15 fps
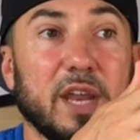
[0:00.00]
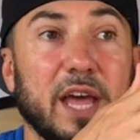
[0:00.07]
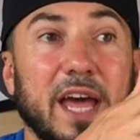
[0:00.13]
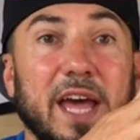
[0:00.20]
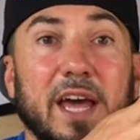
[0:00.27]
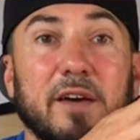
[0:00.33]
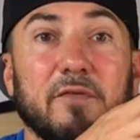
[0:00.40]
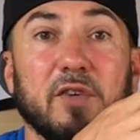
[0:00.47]

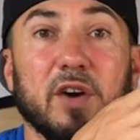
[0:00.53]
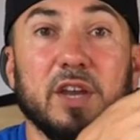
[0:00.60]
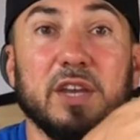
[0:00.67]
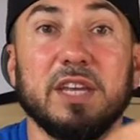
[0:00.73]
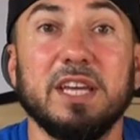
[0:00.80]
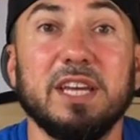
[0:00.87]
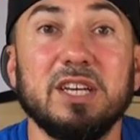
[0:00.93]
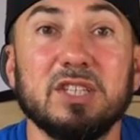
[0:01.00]
have an
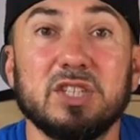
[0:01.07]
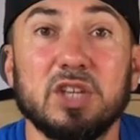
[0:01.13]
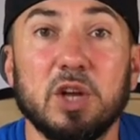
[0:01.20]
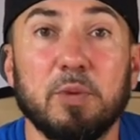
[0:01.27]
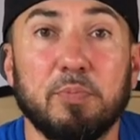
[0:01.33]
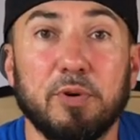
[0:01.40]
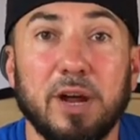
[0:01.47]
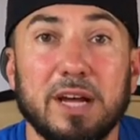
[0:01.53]
easier
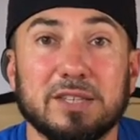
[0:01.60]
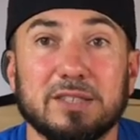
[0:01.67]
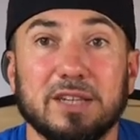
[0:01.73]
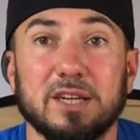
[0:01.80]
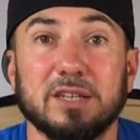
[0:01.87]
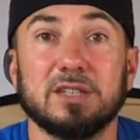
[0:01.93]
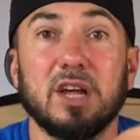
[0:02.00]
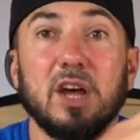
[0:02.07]

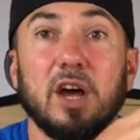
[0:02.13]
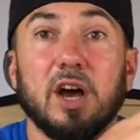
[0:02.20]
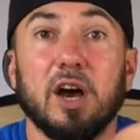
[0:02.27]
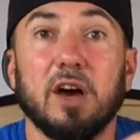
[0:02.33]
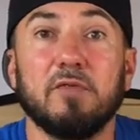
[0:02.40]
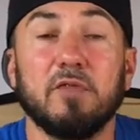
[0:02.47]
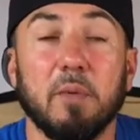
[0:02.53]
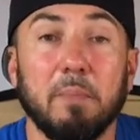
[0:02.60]
process
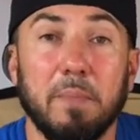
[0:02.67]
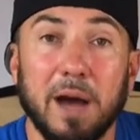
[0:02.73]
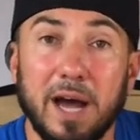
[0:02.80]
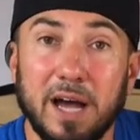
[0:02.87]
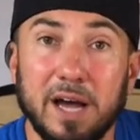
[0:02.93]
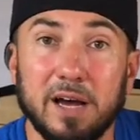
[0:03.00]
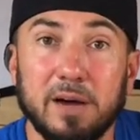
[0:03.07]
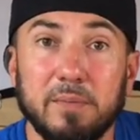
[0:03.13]
of the
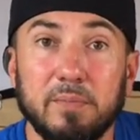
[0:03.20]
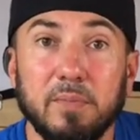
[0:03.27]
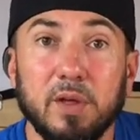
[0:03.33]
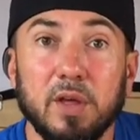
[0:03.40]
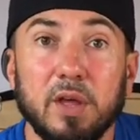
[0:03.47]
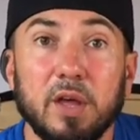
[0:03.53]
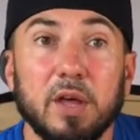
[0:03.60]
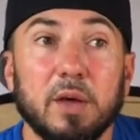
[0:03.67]
mom
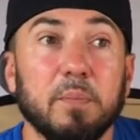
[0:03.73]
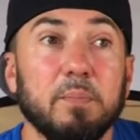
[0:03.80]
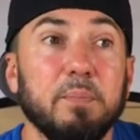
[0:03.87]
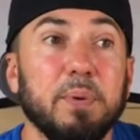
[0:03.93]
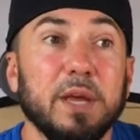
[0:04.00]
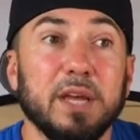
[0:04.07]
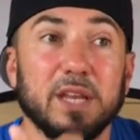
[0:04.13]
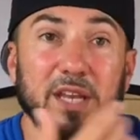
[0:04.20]

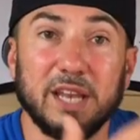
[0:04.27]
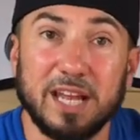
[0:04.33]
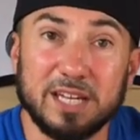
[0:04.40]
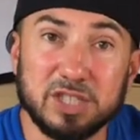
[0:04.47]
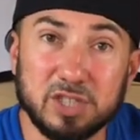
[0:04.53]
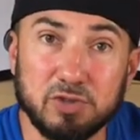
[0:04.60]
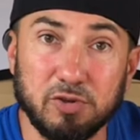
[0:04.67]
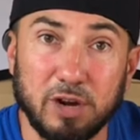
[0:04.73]
being less
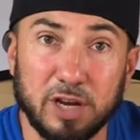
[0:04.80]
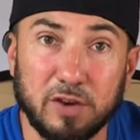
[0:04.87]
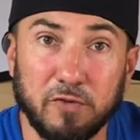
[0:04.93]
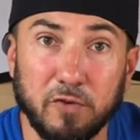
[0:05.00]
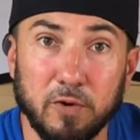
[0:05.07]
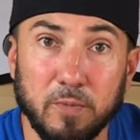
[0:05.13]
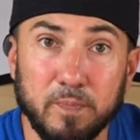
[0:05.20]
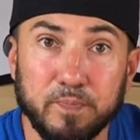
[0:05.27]

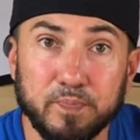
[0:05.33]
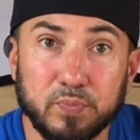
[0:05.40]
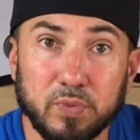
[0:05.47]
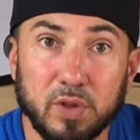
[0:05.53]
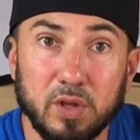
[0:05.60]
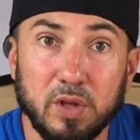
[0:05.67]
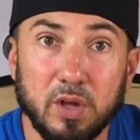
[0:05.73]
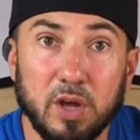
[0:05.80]
stressful,
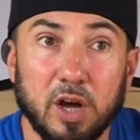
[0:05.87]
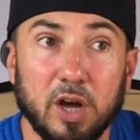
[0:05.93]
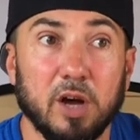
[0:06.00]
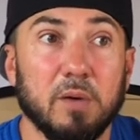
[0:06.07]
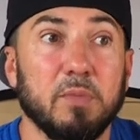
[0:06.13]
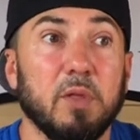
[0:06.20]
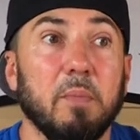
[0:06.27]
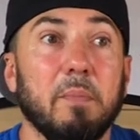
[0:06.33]

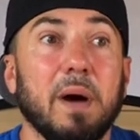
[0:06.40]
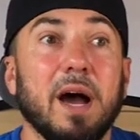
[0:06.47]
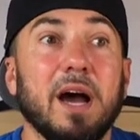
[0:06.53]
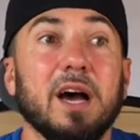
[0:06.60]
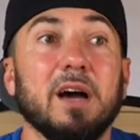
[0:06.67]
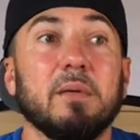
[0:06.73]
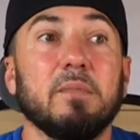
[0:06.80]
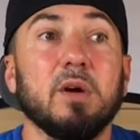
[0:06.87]
the
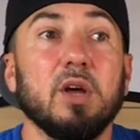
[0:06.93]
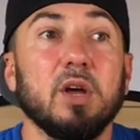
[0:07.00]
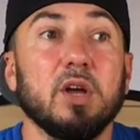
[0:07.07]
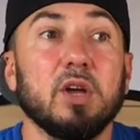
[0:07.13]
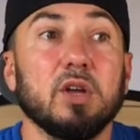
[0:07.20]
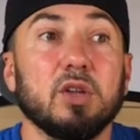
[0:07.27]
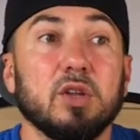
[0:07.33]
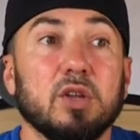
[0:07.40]
mom
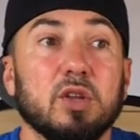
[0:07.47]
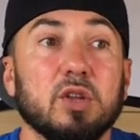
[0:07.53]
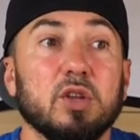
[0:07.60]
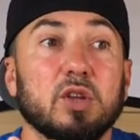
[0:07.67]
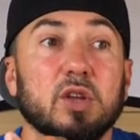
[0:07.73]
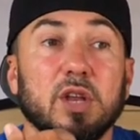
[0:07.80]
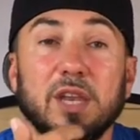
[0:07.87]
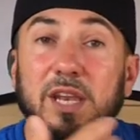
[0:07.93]

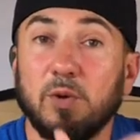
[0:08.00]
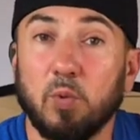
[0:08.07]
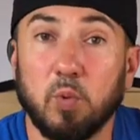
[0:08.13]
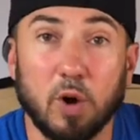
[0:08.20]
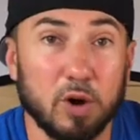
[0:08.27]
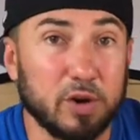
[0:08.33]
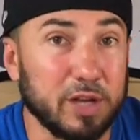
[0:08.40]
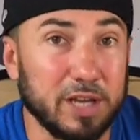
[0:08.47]

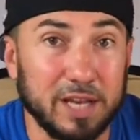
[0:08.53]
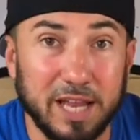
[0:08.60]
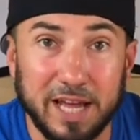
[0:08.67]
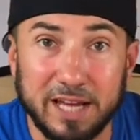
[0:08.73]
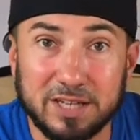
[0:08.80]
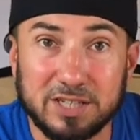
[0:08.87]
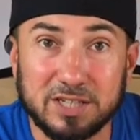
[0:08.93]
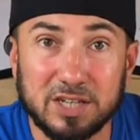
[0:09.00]
working
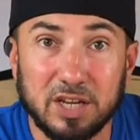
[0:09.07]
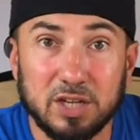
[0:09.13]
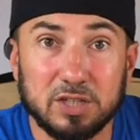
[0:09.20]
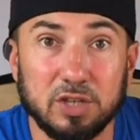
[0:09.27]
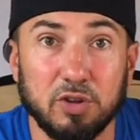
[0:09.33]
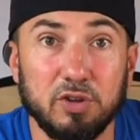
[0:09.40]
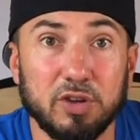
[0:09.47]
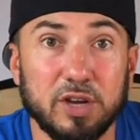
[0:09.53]
less. So
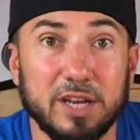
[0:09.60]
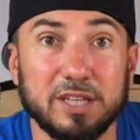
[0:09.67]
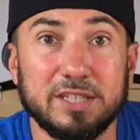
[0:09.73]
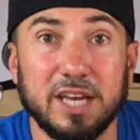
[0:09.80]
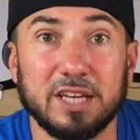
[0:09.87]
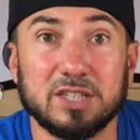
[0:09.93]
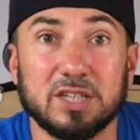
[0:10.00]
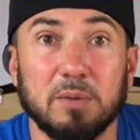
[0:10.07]
you're gonna
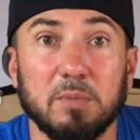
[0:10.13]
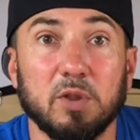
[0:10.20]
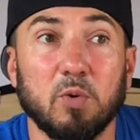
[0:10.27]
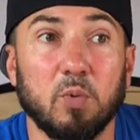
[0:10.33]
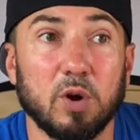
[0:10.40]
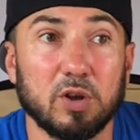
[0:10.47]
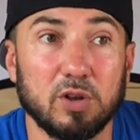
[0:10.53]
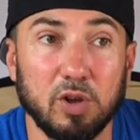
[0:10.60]
take some of the
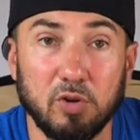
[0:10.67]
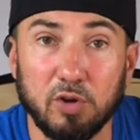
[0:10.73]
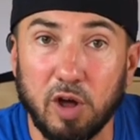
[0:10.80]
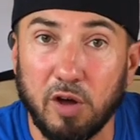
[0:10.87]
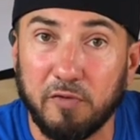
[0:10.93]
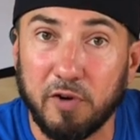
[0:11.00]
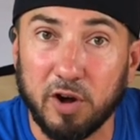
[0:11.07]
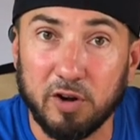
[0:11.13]
workload
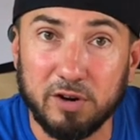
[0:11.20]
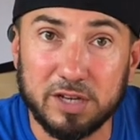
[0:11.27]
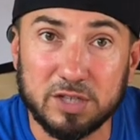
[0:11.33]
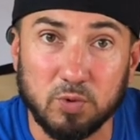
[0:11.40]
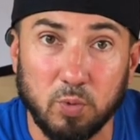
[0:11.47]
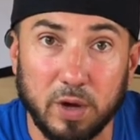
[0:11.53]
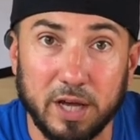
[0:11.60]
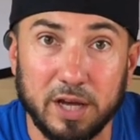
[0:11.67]
off her as
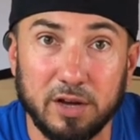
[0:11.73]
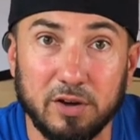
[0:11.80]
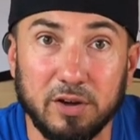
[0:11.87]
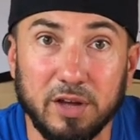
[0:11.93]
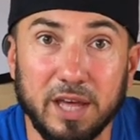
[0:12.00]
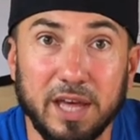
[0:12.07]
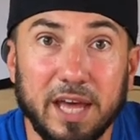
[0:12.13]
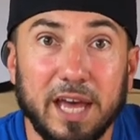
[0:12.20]
well.
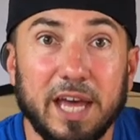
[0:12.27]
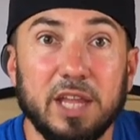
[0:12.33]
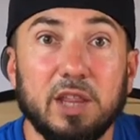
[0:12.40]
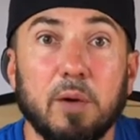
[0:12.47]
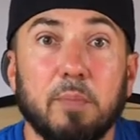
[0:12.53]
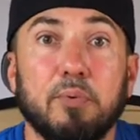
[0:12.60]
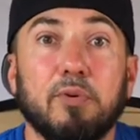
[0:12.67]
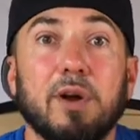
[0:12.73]
And the
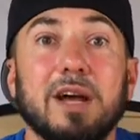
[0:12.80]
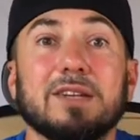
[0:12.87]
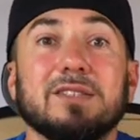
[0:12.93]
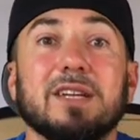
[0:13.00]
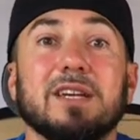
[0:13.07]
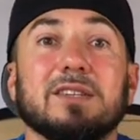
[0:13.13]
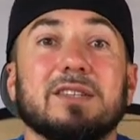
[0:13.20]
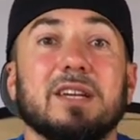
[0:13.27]

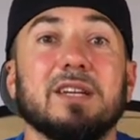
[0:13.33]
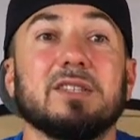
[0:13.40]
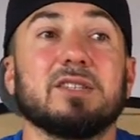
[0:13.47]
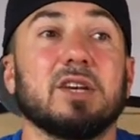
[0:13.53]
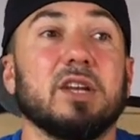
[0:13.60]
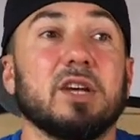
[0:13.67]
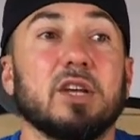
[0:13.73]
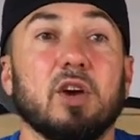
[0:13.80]
process is
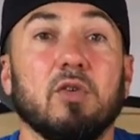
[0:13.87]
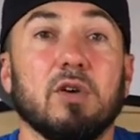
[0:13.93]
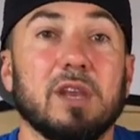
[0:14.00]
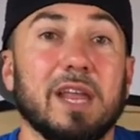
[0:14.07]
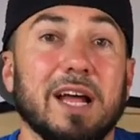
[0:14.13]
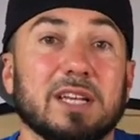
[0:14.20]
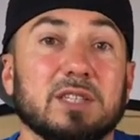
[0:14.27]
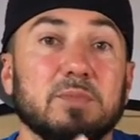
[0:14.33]
going to go a
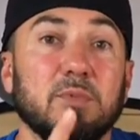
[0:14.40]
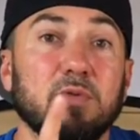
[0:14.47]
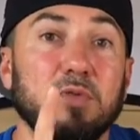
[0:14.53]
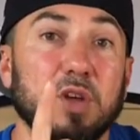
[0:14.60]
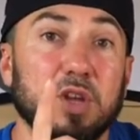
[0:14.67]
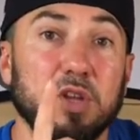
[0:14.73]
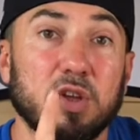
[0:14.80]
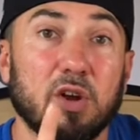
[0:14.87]
lot smoother.
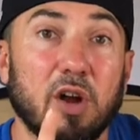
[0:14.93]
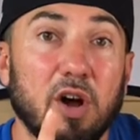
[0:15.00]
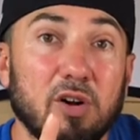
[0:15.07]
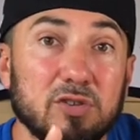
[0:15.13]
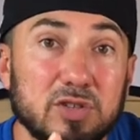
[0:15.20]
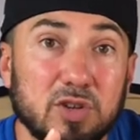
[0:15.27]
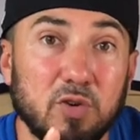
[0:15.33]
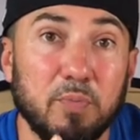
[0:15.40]
You're
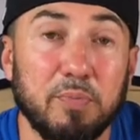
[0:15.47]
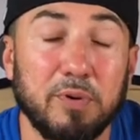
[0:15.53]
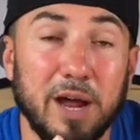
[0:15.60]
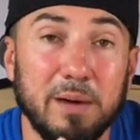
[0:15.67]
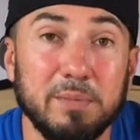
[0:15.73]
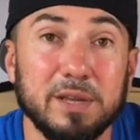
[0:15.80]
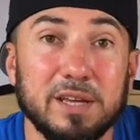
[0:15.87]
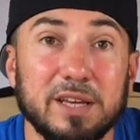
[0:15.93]
also
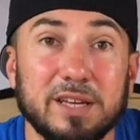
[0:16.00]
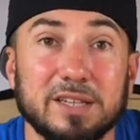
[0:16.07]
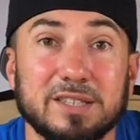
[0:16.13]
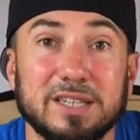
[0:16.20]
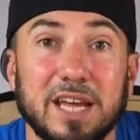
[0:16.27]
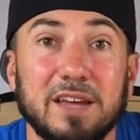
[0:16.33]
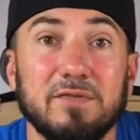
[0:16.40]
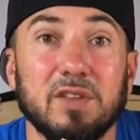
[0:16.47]
probably going to
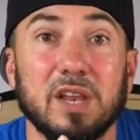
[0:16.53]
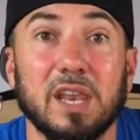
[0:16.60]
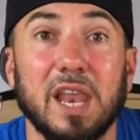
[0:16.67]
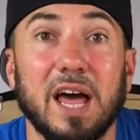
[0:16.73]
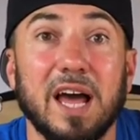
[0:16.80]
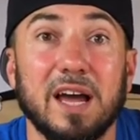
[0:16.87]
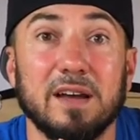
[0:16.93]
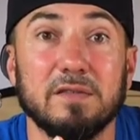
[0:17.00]
save the
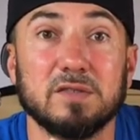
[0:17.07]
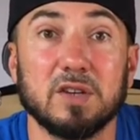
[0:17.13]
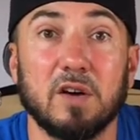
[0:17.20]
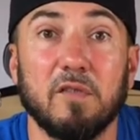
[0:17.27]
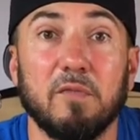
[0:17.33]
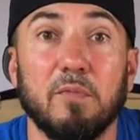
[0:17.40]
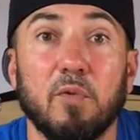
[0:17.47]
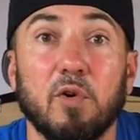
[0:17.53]
lives of
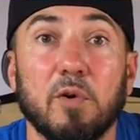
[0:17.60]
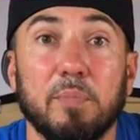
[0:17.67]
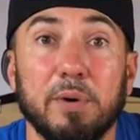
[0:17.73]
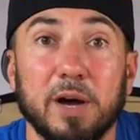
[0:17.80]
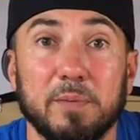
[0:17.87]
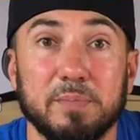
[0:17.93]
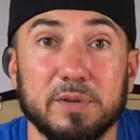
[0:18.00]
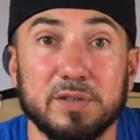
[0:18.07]
more
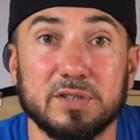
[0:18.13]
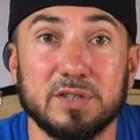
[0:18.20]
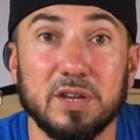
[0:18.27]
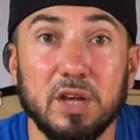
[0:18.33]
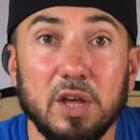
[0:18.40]
puppies.